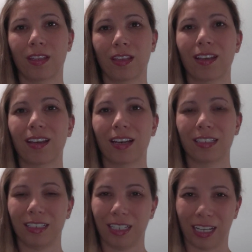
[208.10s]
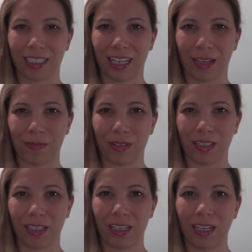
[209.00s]
Until next time,
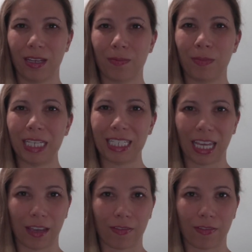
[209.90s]
be safe,